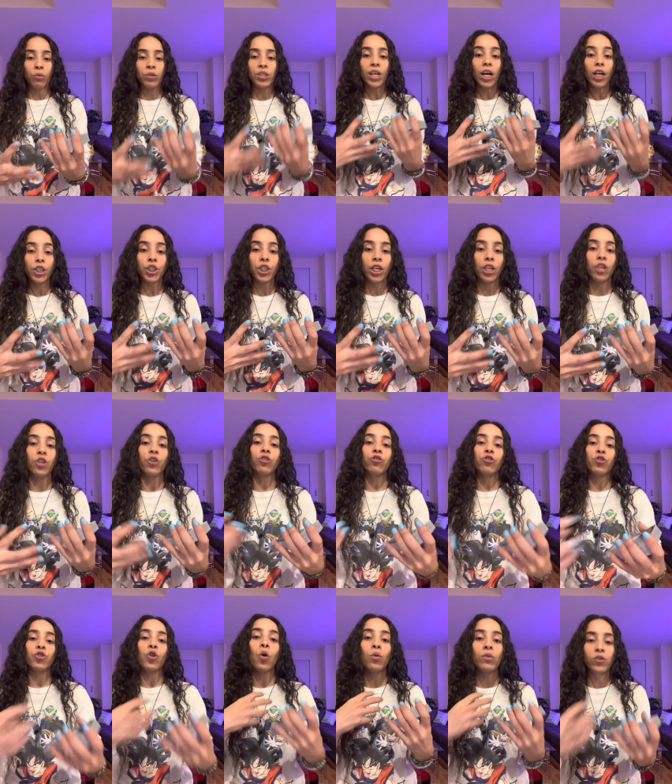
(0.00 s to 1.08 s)
touch it, your
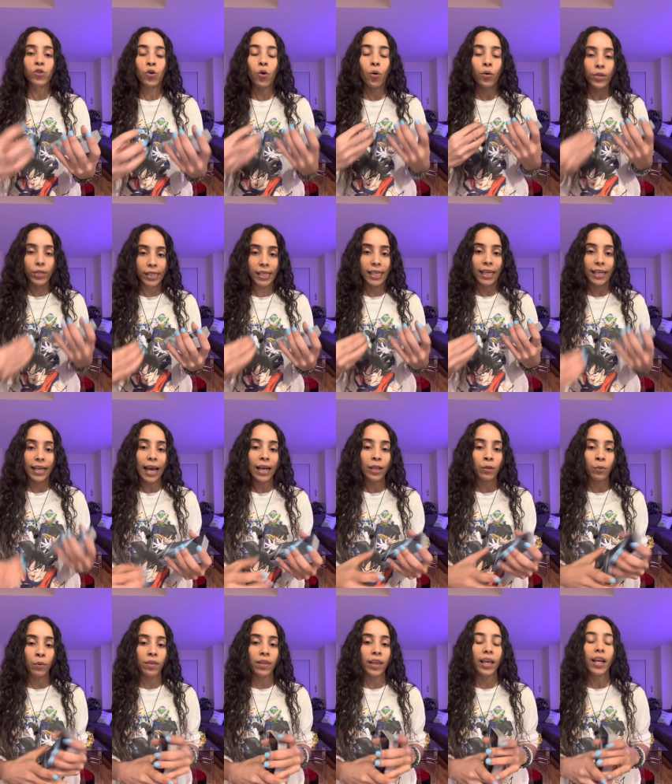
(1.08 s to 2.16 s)
soul is going to connect
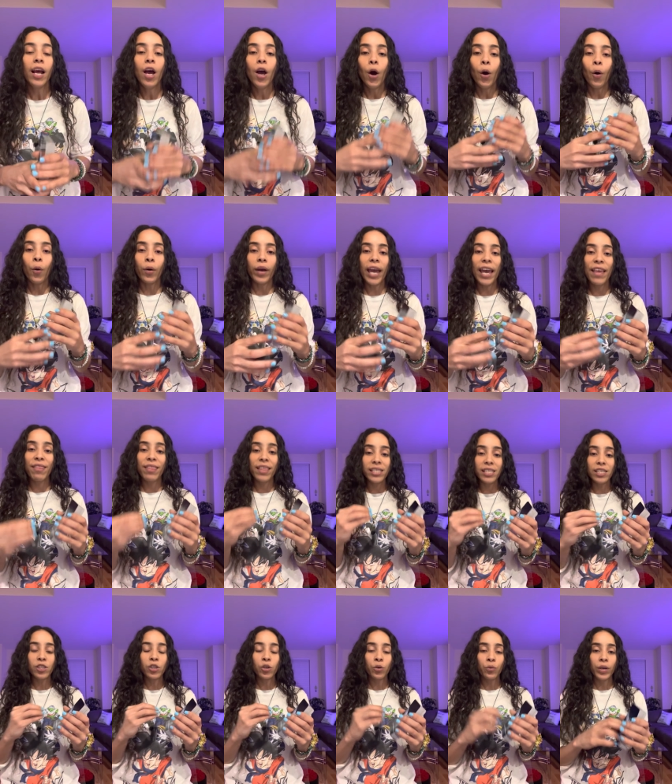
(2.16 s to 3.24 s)
with it. Okay, this
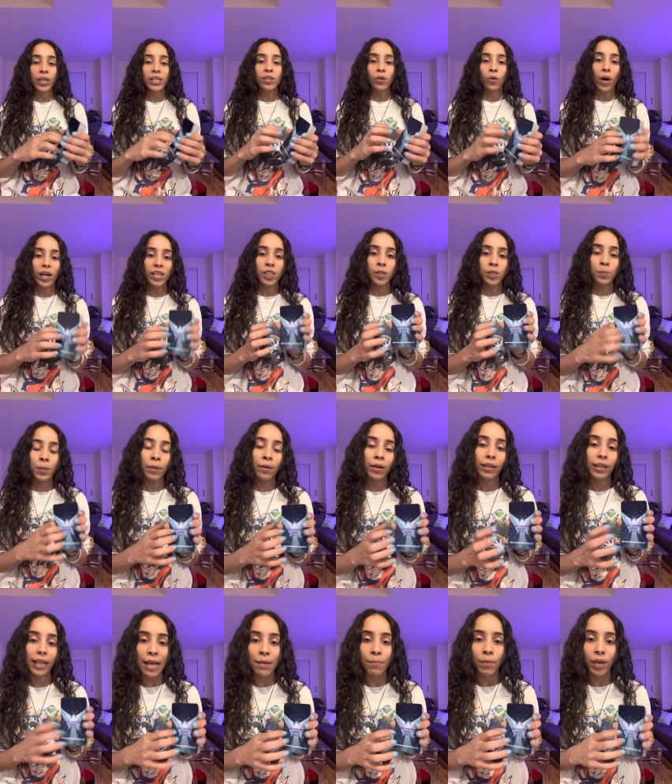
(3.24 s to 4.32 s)
is the reason why spirit
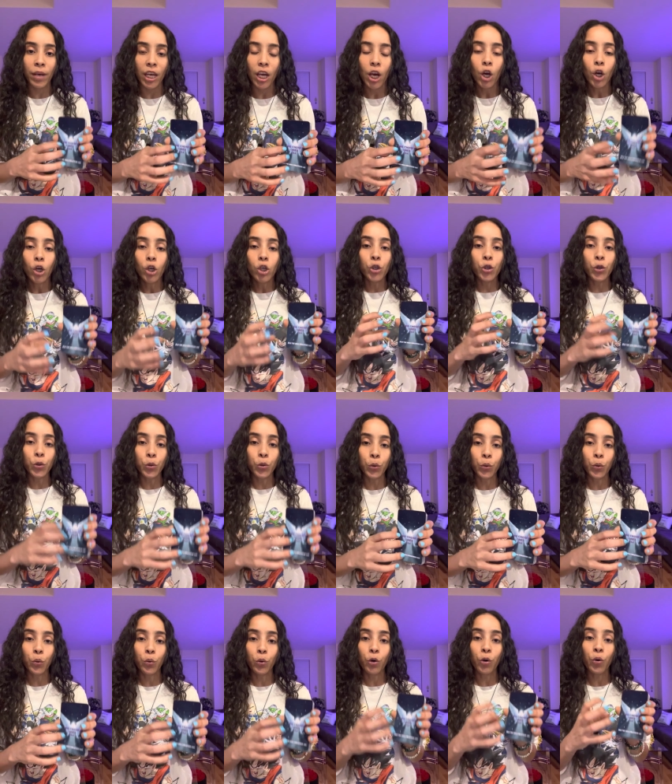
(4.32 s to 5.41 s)
led me
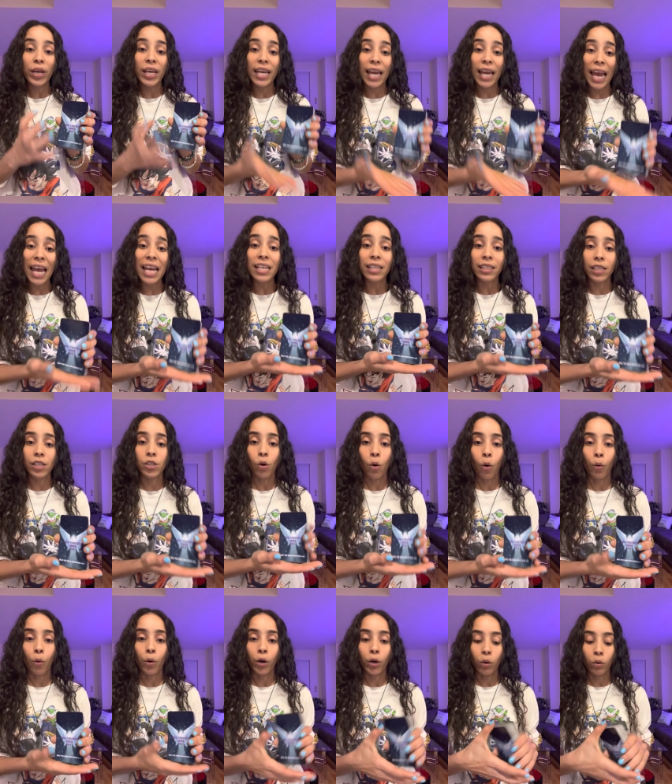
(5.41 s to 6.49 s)
to create this
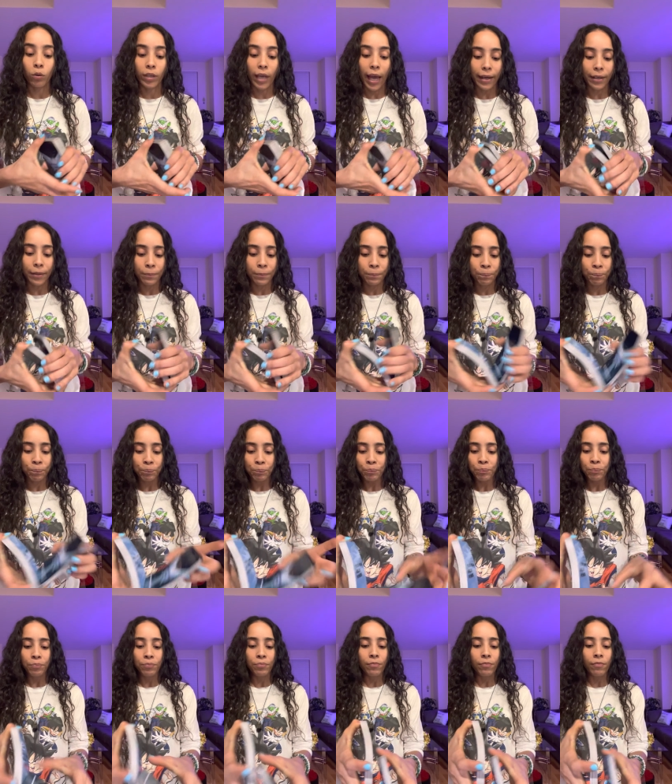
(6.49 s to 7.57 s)
oracle deck.
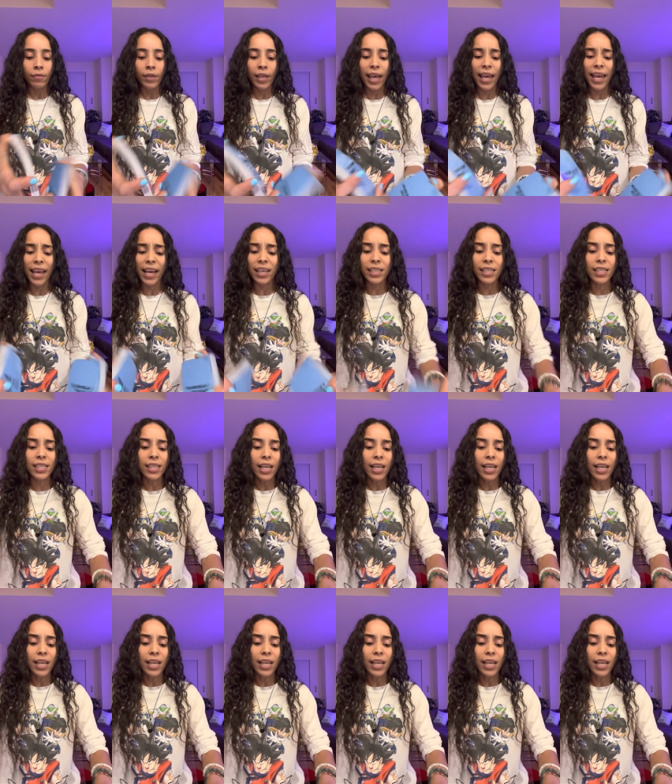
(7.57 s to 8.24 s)
And